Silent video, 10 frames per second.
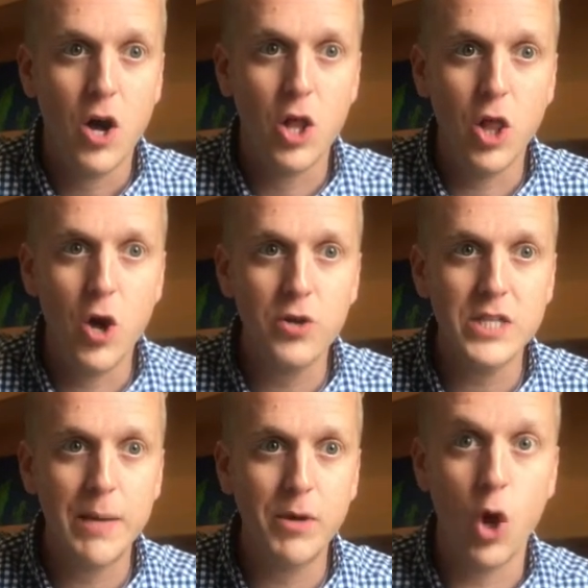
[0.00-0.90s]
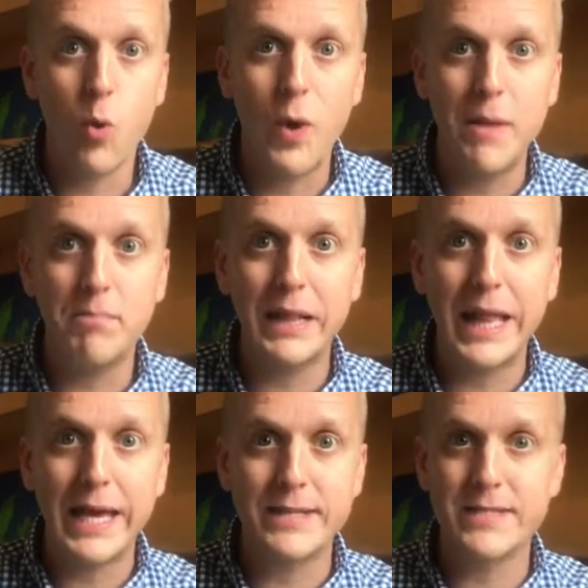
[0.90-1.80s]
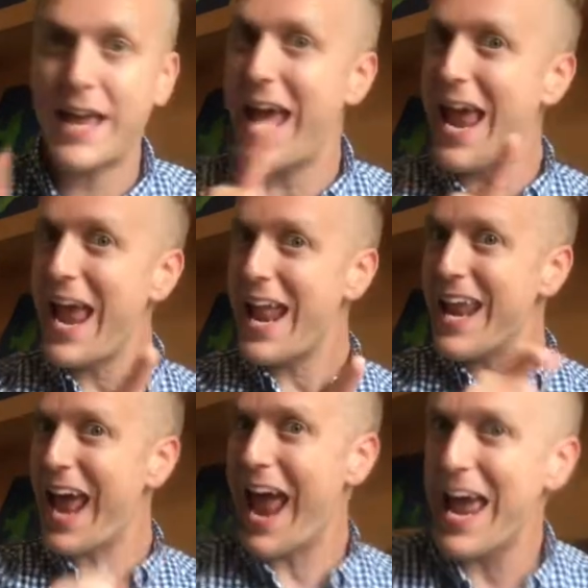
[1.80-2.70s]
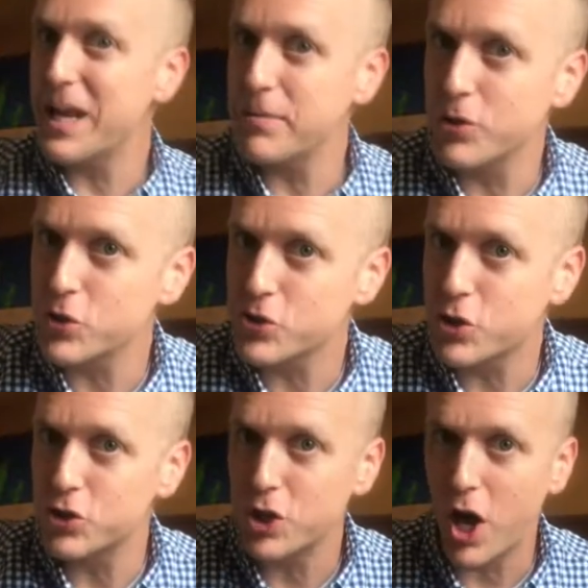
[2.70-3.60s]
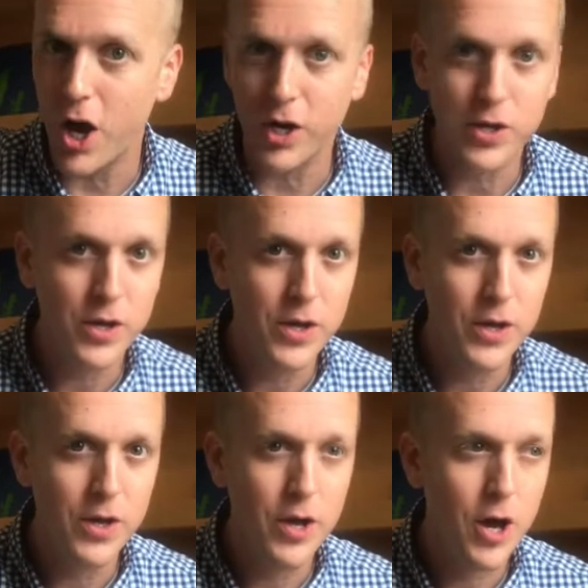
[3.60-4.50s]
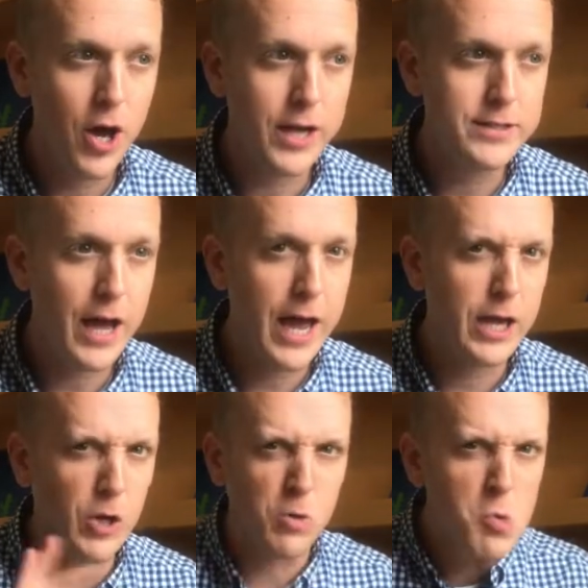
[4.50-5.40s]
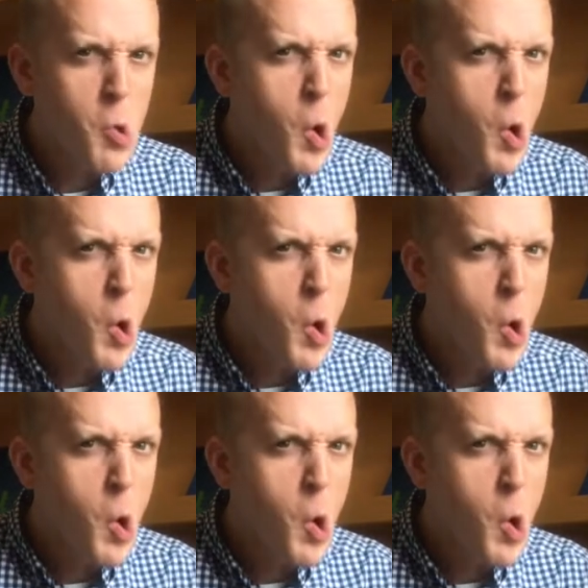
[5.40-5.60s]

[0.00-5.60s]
A long time ago, when plants and animals could talk, a tiger